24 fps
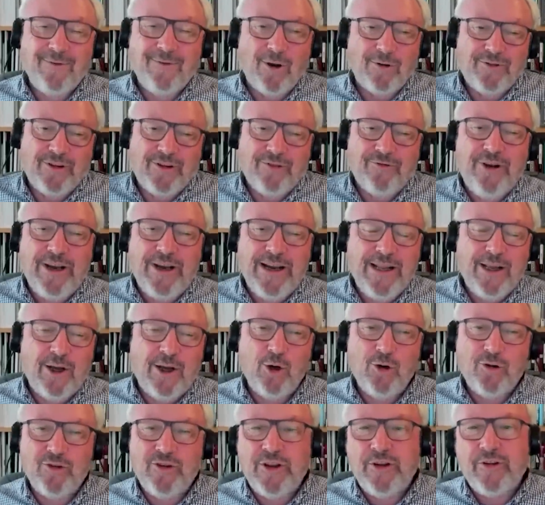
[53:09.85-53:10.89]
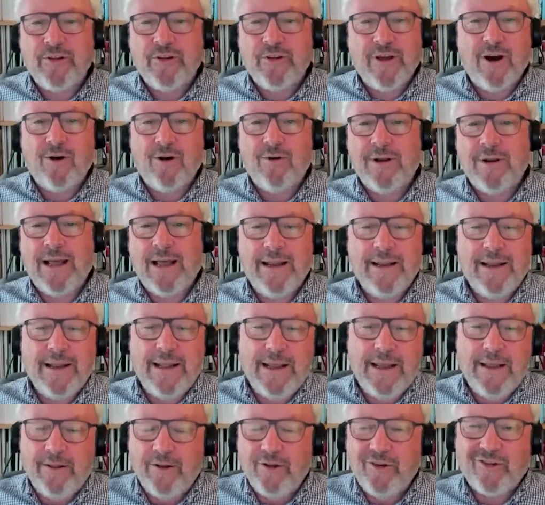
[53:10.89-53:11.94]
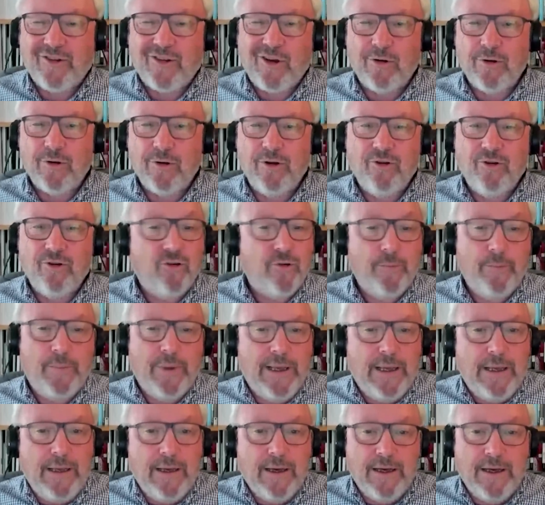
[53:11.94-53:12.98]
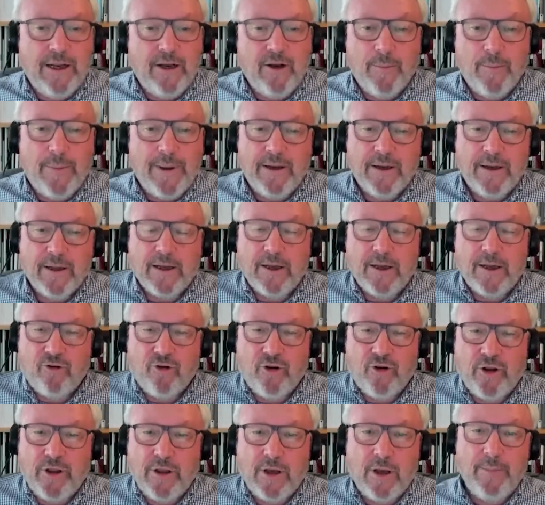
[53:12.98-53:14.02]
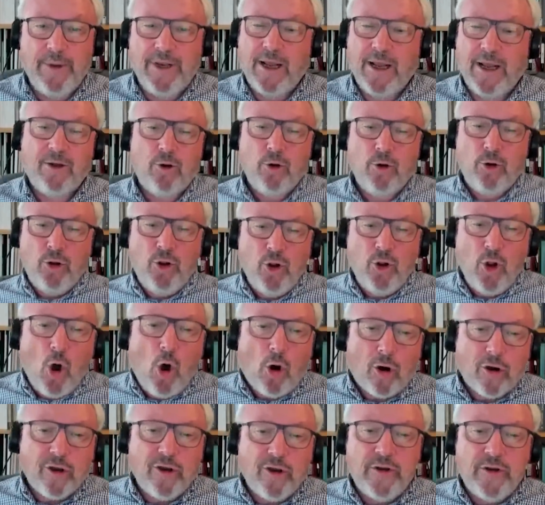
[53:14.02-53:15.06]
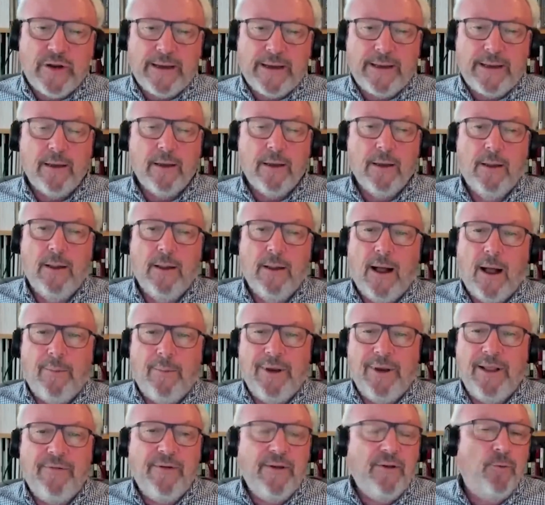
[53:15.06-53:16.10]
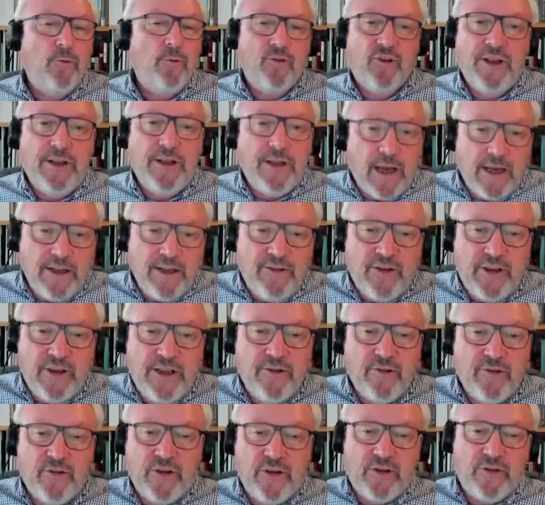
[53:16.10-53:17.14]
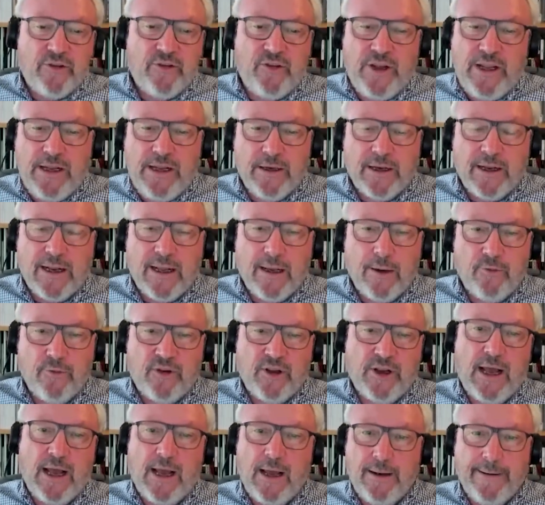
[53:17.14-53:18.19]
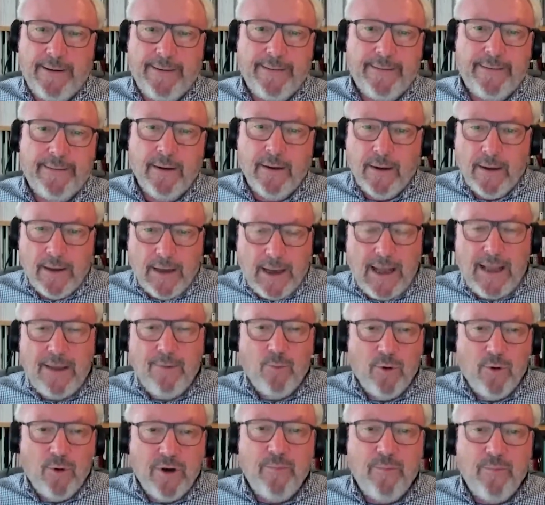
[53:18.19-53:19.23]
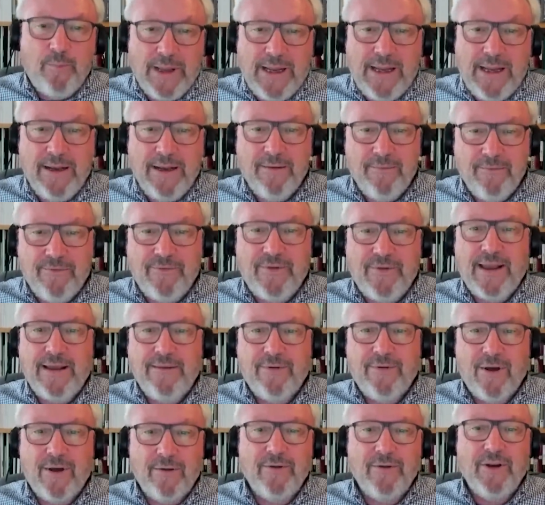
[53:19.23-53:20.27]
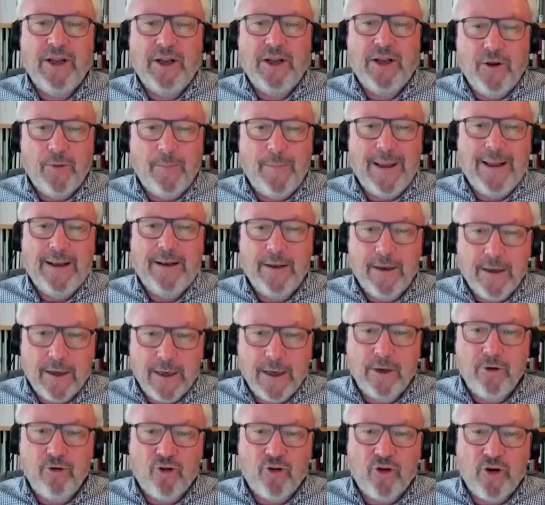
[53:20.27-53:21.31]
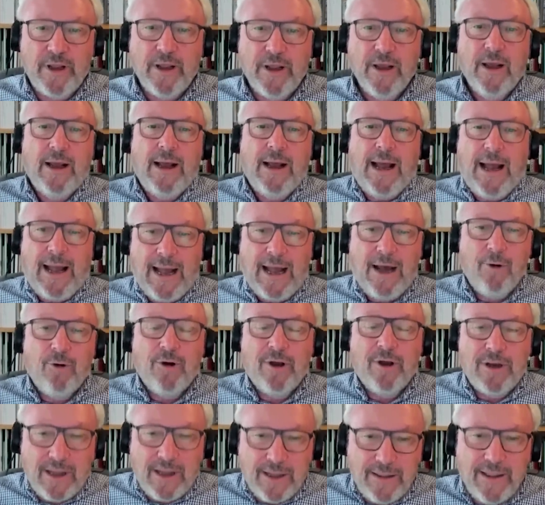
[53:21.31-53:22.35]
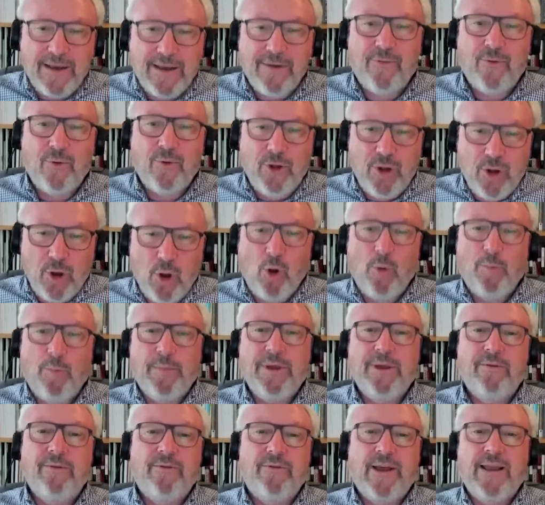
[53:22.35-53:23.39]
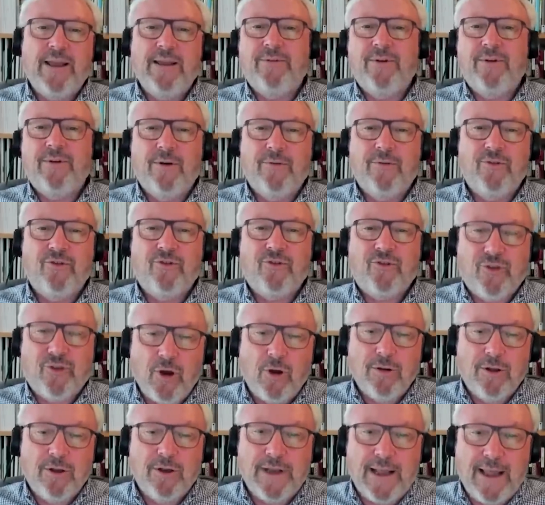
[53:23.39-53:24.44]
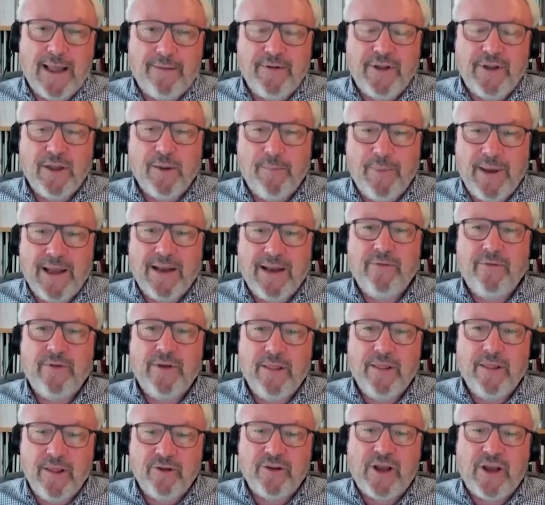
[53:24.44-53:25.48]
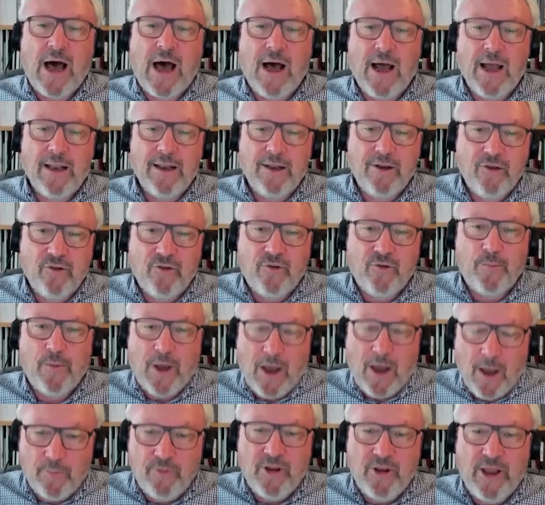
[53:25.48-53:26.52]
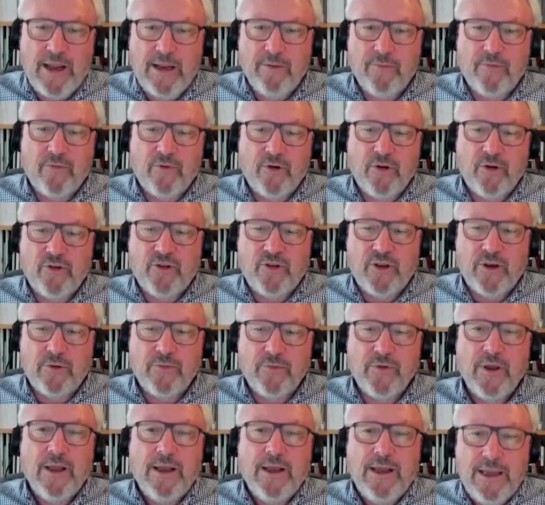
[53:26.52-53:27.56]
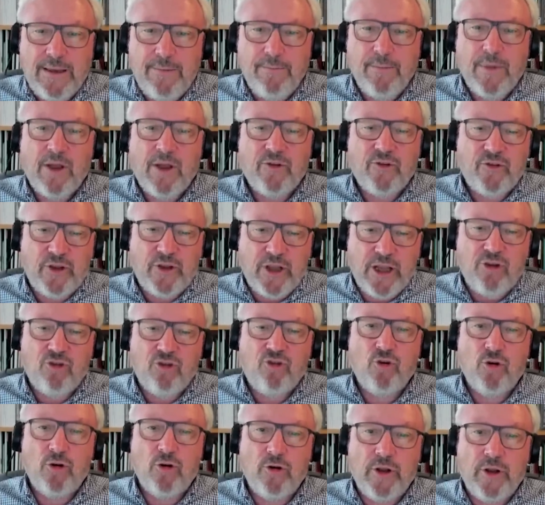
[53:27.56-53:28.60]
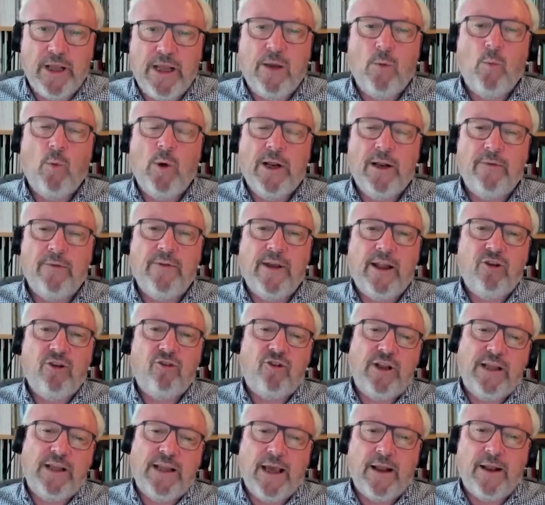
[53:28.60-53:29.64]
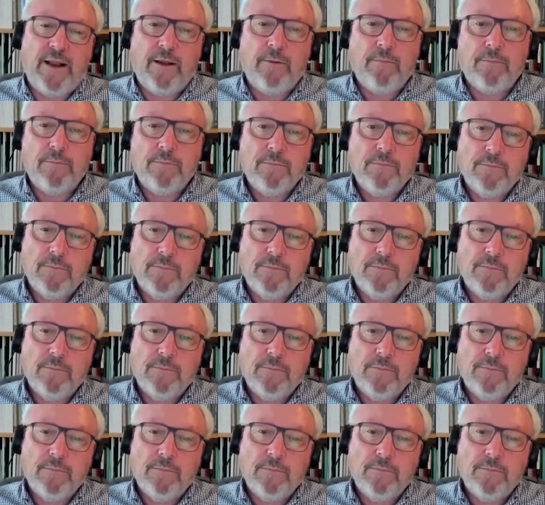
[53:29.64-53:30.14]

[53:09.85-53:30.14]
got really hooked into the whole idea that Scotland should be an independent country. I mean, I couldn't not, could I? I mean, if it was in 1916 and I was in Ireland, I would have been in favour of an independent country. How can I therefore not be in favour of Scotland having the benefit that Ireland's obtained for itself? It must, it should, it will eventually get it.